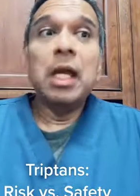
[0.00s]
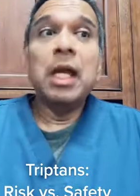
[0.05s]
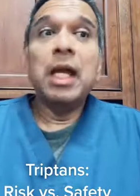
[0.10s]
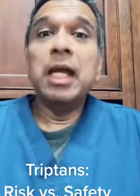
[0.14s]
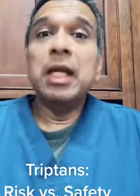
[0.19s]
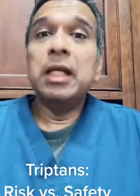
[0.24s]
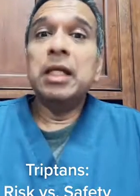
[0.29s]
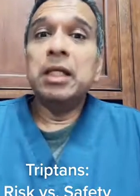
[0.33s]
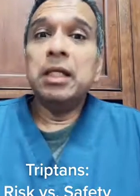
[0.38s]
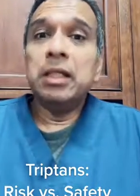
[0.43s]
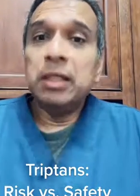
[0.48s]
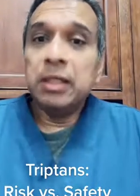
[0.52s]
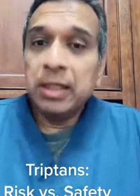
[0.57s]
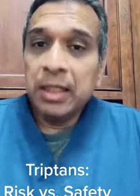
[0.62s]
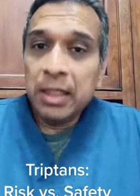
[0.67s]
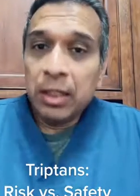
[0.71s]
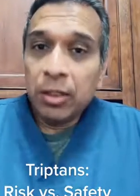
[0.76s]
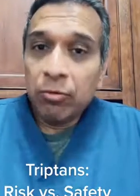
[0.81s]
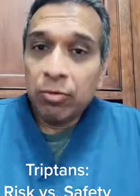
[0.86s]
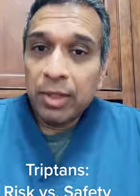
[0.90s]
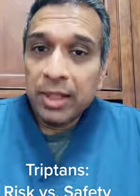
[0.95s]
It
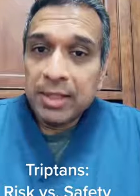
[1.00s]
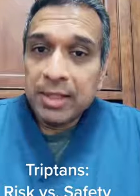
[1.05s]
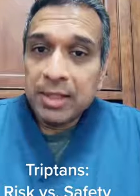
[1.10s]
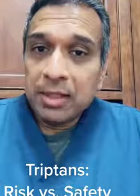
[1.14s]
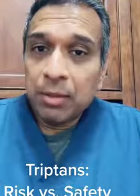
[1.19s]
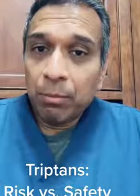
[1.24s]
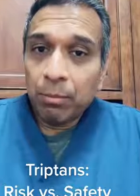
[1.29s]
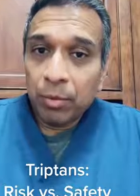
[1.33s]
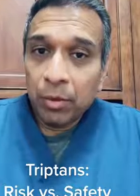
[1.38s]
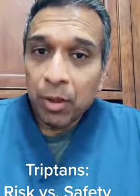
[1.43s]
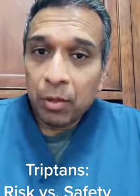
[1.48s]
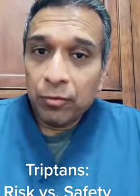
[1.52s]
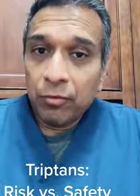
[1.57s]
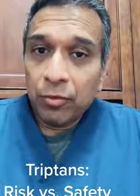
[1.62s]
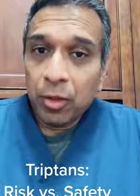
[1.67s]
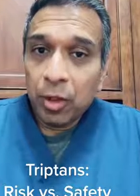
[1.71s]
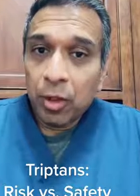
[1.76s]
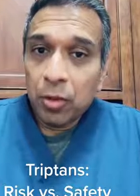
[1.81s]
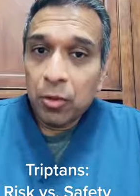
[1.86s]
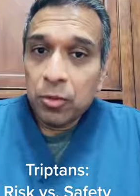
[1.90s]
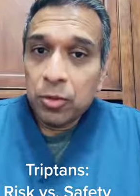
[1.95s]
decreases the blood
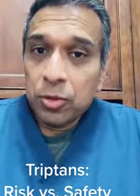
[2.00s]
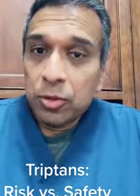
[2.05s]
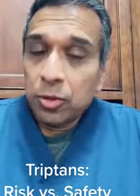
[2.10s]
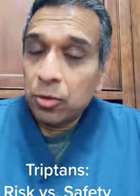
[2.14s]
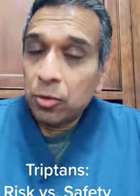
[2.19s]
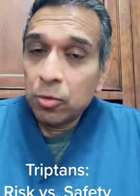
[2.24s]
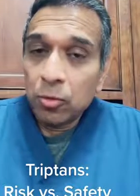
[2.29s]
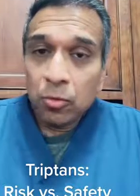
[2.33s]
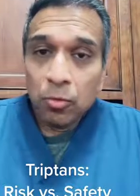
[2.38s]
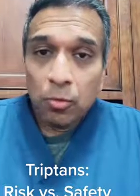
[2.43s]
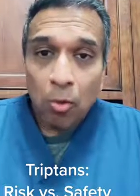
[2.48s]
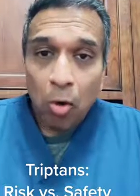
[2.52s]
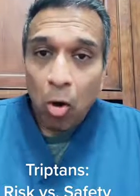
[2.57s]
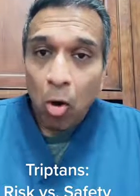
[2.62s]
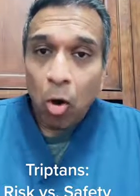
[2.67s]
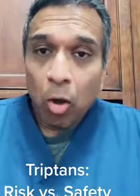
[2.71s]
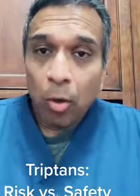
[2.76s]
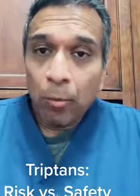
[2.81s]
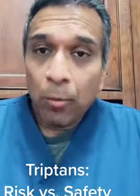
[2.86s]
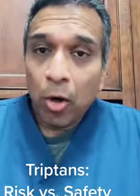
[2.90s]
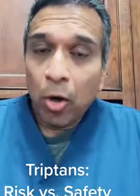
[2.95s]
flow to
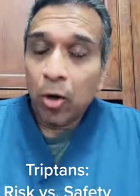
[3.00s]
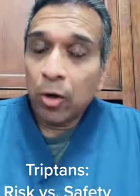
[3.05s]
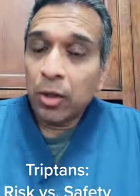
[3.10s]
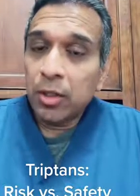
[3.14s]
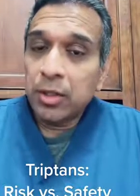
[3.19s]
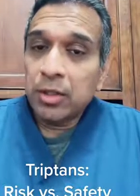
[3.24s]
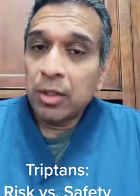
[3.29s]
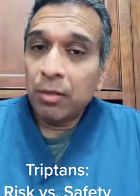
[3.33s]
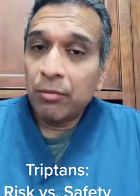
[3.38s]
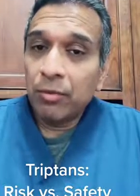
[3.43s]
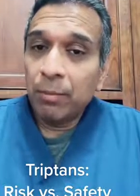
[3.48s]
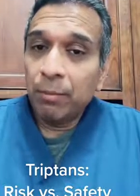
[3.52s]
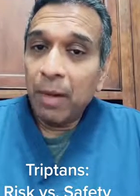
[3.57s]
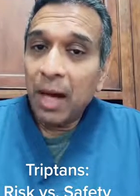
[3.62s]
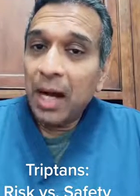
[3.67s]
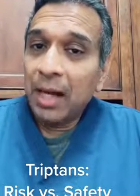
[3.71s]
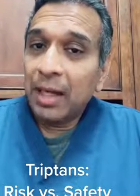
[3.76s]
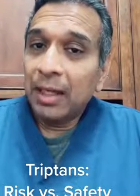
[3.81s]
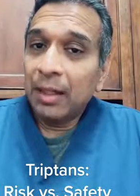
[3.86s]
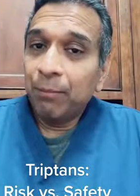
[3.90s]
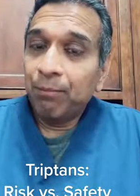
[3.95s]
all parts of the
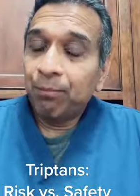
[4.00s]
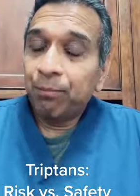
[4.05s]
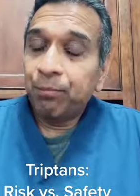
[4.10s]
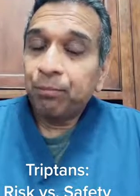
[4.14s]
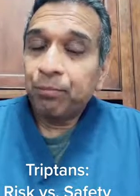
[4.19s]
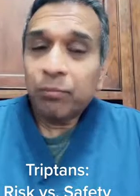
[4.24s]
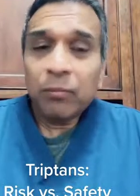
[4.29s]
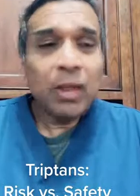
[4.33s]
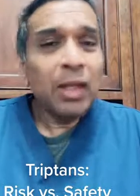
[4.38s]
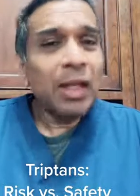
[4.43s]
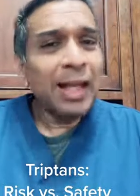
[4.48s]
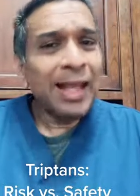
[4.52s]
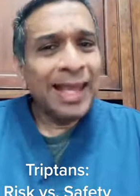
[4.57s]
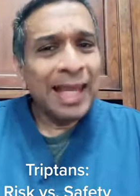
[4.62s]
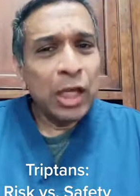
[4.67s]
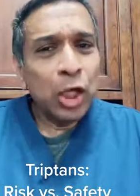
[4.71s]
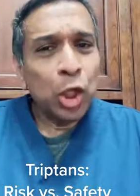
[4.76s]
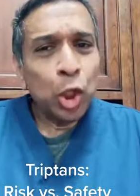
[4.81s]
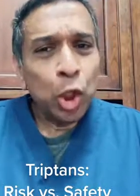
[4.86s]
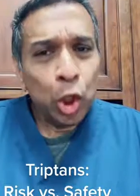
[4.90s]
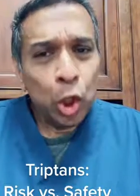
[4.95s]
body,
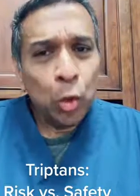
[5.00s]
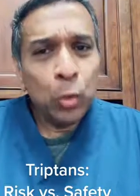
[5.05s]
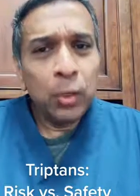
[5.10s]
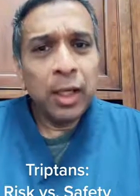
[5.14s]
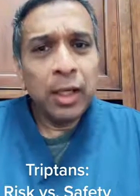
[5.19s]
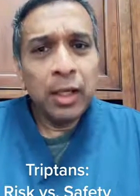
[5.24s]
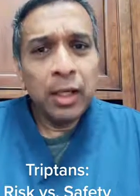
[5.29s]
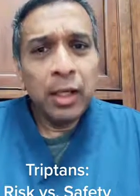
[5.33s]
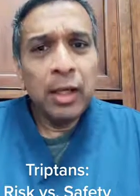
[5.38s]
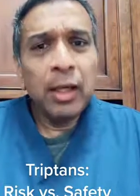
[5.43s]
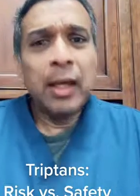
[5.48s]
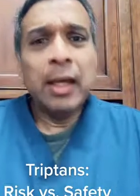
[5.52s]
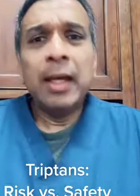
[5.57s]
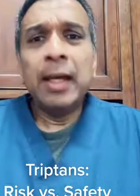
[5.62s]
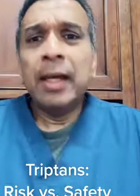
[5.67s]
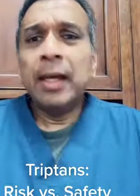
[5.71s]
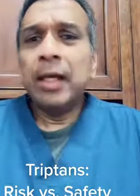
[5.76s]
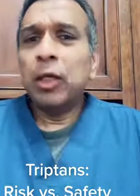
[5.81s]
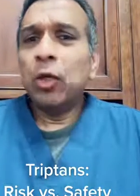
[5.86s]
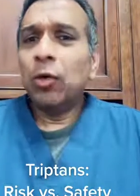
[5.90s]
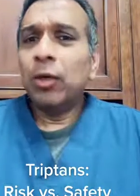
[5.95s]
including
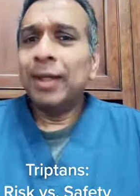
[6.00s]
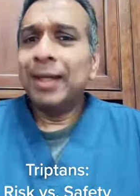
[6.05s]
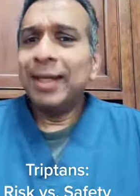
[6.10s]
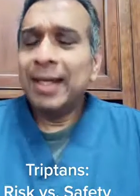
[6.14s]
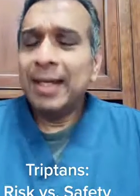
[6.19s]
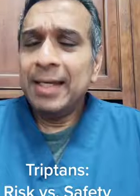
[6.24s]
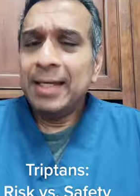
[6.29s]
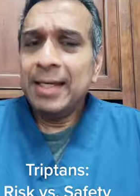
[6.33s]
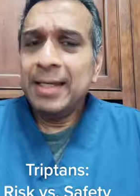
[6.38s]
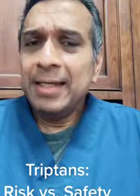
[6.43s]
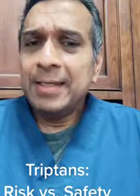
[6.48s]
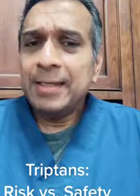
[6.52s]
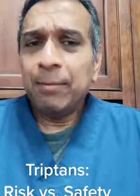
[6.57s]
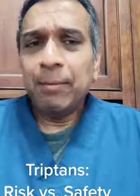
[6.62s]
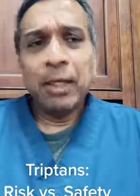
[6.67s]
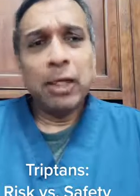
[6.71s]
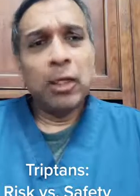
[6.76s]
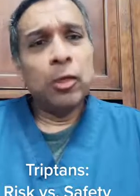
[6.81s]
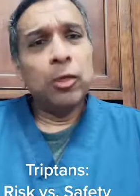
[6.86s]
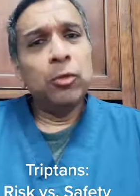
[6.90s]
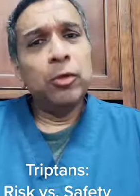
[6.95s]
your kidneys,
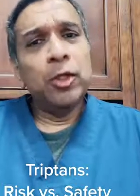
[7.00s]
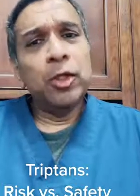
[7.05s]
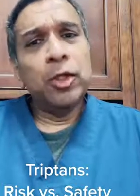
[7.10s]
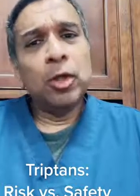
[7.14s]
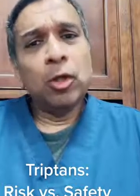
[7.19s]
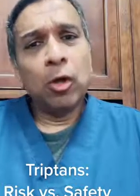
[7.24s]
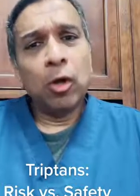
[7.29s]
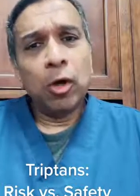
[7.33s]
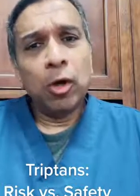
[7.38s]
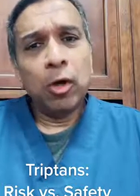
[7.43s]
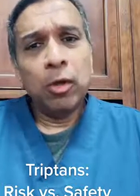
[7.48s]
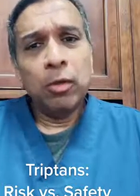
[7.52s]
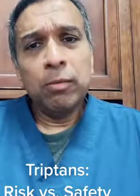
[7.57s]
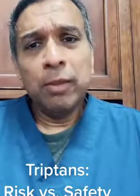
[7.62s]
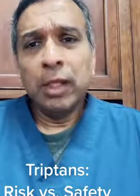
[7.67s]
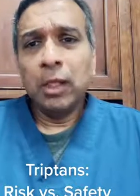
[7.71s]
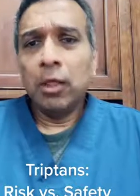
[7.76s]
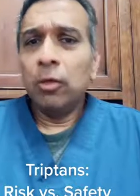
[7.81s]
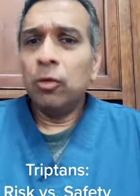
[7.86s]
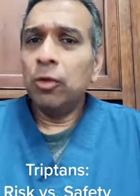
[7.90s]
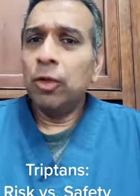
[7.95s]
including your heart,
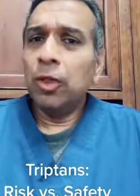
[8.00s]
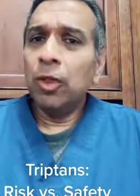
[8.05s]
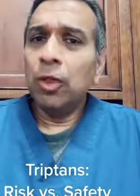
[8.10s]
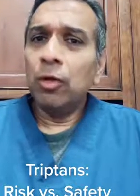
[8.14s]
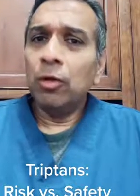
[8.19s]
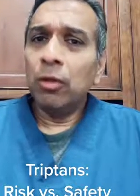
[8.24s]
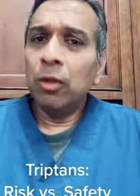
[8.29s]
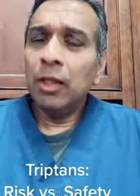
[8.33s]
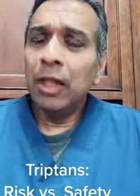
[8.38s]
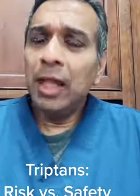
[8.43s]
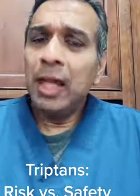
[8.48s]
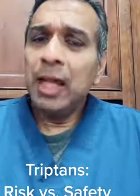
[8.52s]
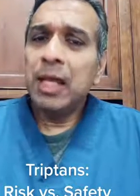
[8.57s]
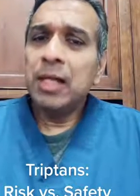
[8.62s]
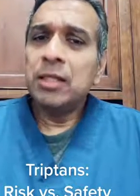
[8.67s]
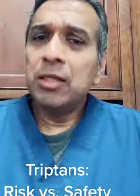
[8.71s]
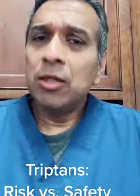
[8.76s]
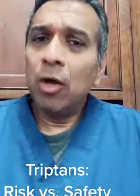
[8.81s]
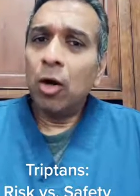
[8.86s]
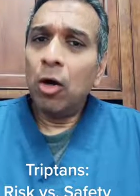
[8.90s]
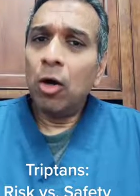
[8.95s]
including your
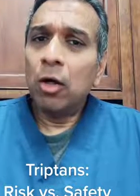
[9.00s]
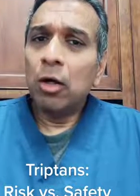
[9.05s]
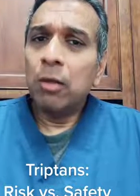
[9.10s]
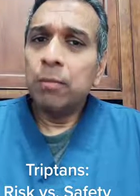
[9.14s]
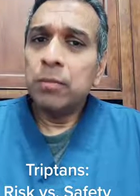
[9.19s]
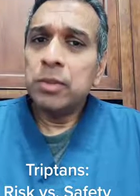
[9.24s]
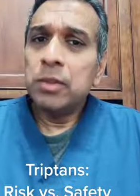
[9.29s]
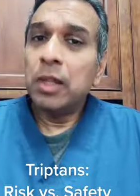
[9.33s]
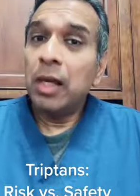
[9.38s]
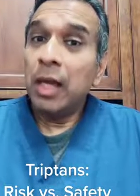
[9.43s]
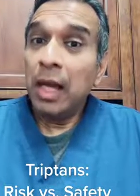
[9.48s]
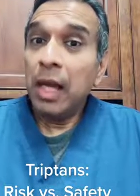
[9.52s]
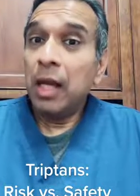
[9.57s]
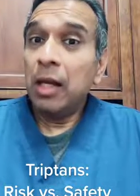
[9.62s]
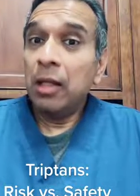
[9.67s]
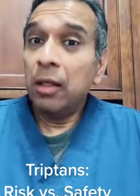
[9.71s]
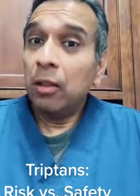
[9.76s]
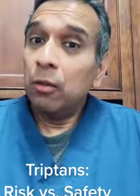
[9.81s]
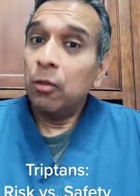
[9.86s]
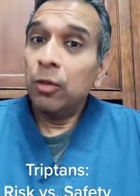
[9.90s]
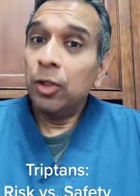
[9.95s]
legs and arms, and
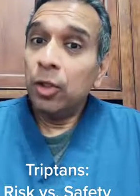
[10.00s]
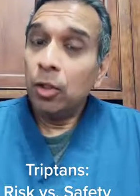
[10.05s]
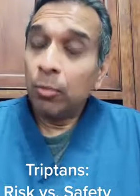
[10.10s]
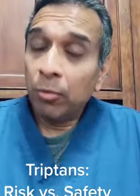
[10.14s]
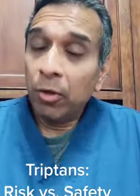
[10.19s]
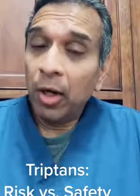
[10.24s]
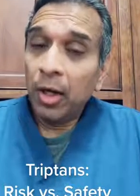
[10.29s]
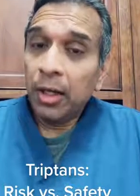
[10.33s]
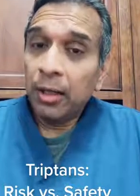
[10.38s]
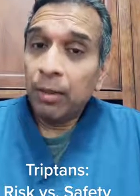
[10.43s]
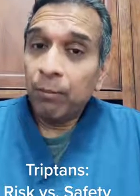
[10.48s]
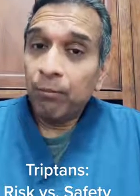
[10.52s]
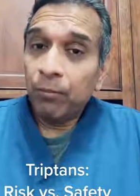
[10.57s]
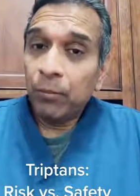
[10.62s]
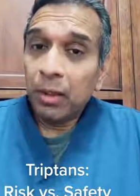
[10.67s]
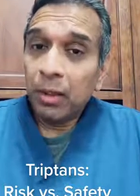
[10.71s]
including your brain.